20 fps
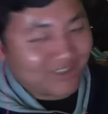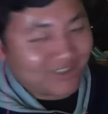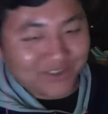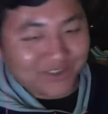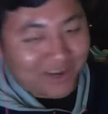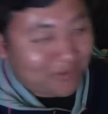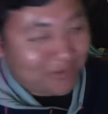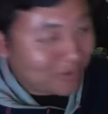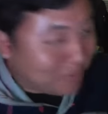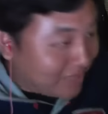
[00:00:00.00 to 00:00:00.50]

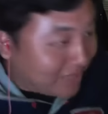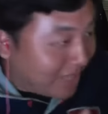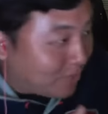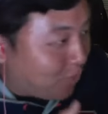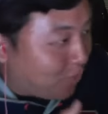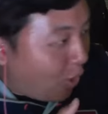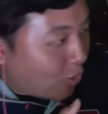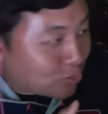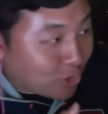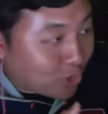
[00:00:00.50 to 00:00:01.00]
dude. I would be like,
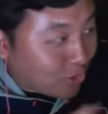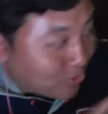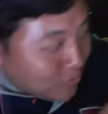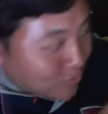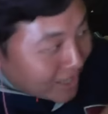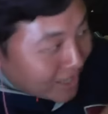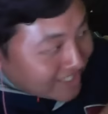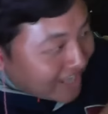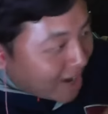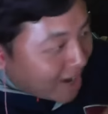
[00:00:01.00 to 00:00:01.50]
"Whoa, dude,
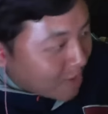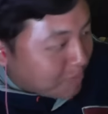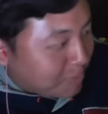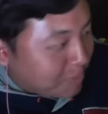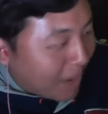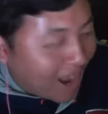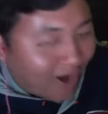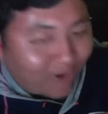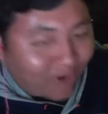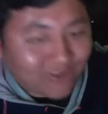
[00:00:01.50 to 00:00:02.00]
right there,
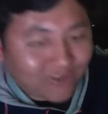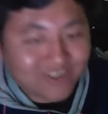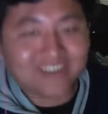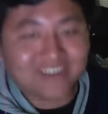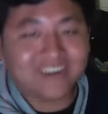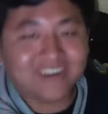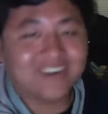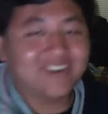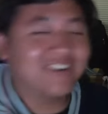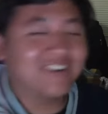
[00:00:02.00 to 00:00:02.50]
pow!" You know?